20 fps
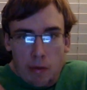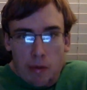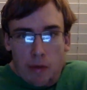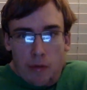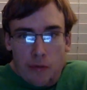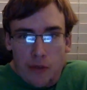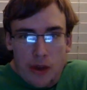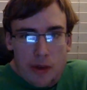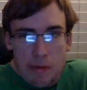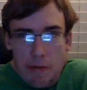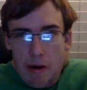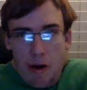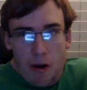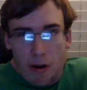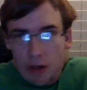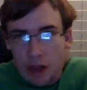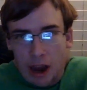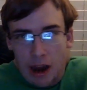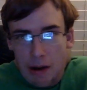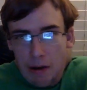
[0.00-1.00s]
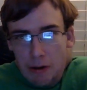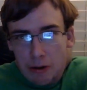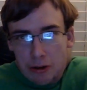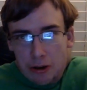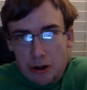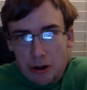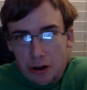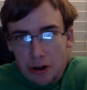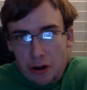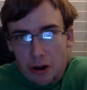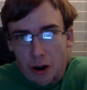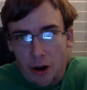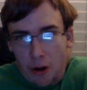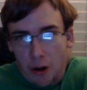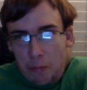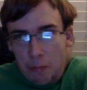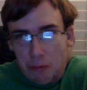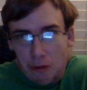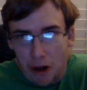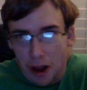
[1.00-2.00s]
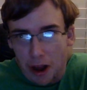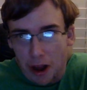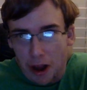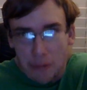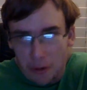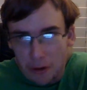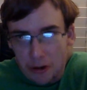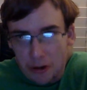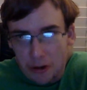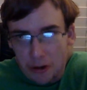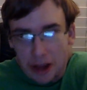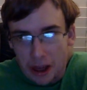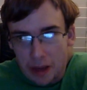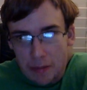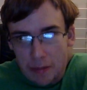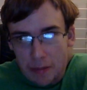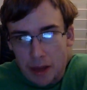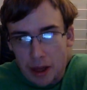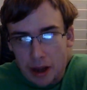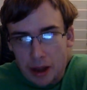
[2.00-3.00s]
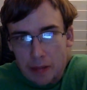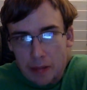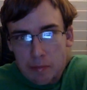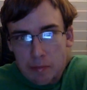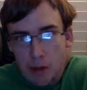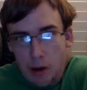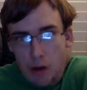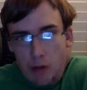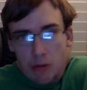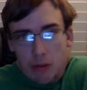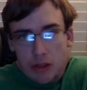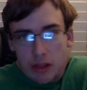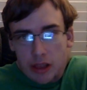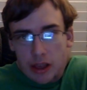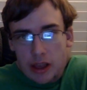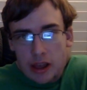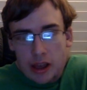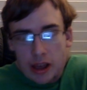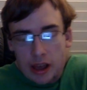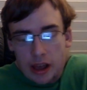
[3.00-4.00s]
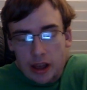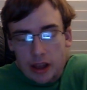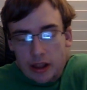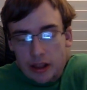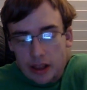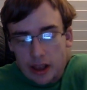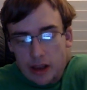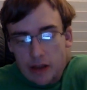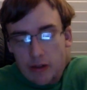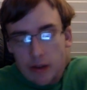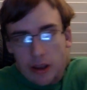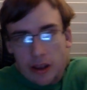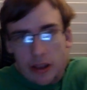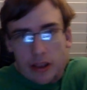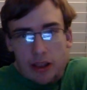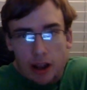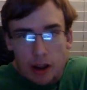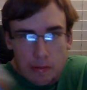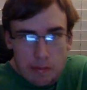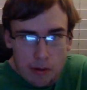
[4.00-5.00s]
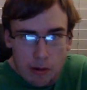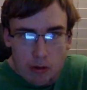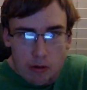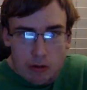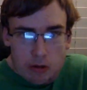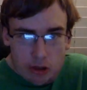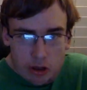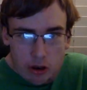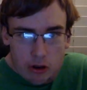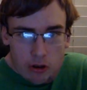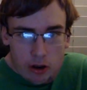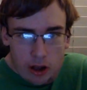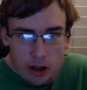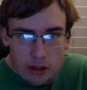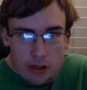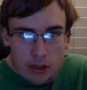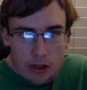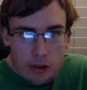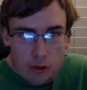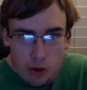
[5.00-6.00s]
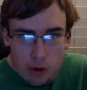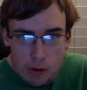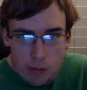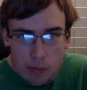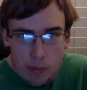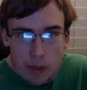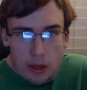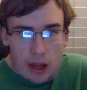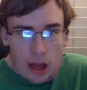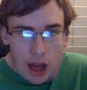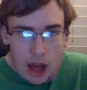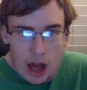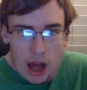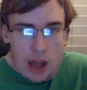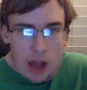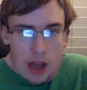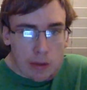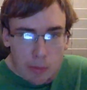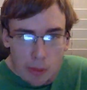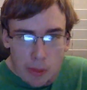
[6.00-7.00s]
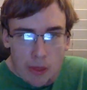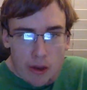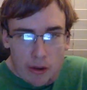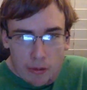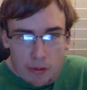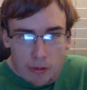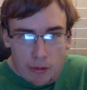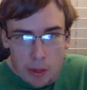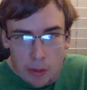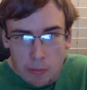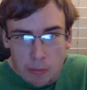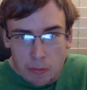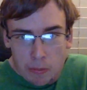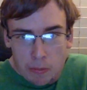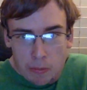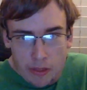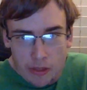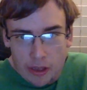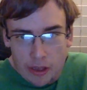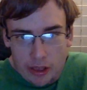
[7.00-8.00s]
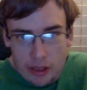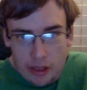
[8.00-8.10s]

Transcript: female characters are braver than him. And in most series and in most shonens, it's really the guys are the bravest,